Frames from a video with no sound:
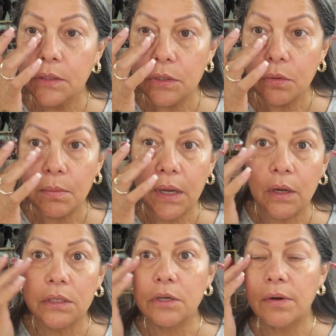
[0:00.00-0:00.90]
So my
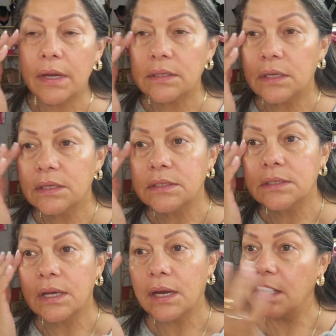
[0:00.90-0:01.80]
under eye is
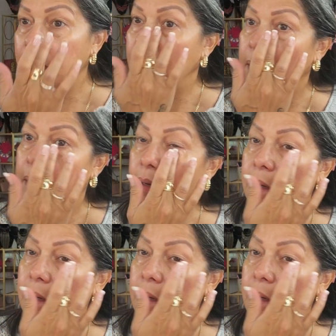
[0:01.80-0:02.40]
done.